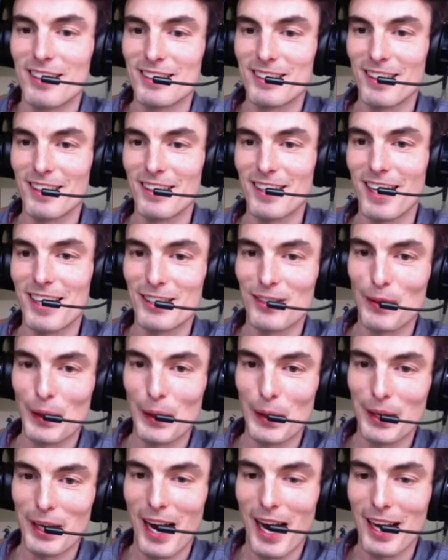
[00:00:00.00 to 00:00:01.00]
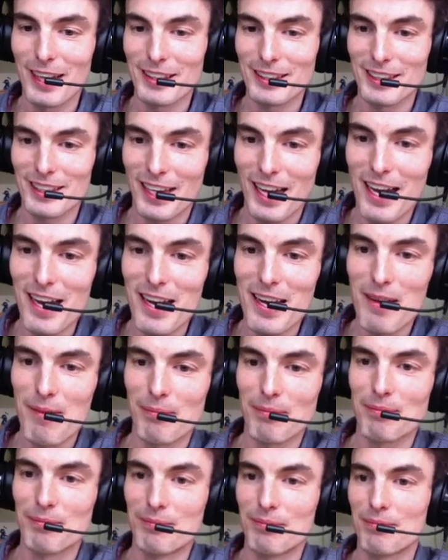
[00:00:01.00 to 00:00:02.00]
So yeah, Twitter has a game.
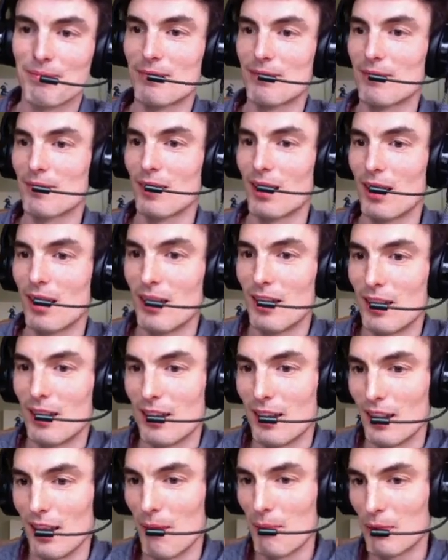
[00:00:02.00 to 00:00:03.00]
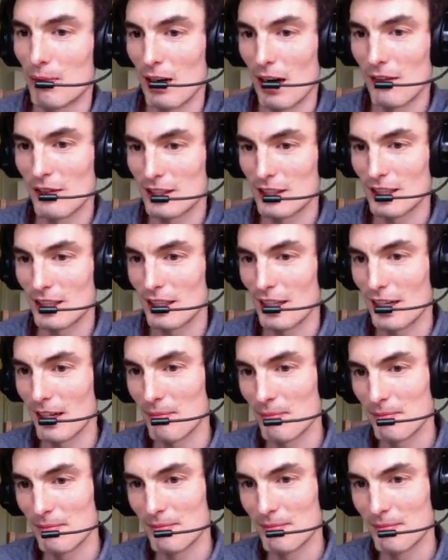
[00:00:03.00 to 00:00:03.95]
A privacy game.